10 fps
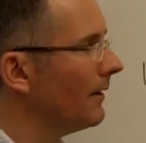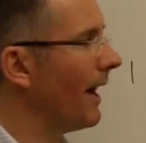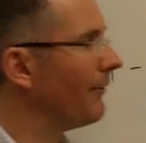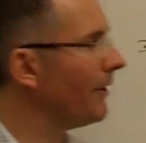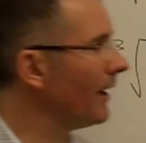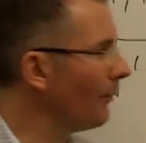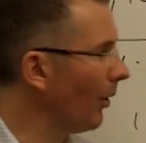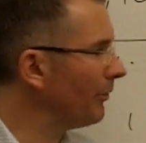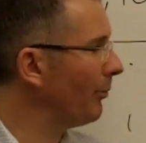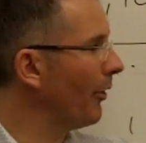Now, if you're thinking
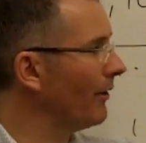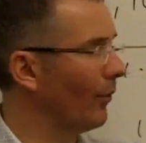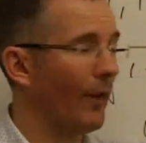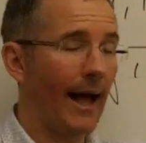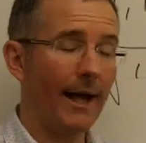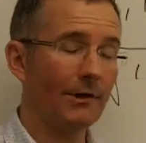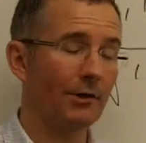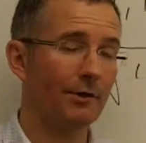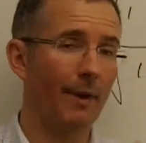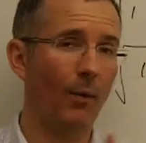what was the point of all that, it's
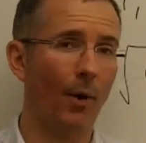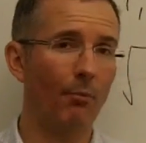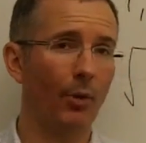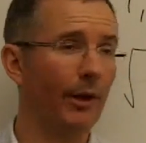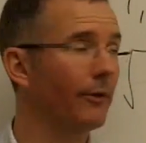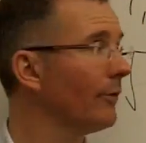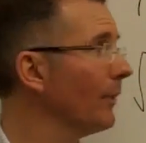just to make one point,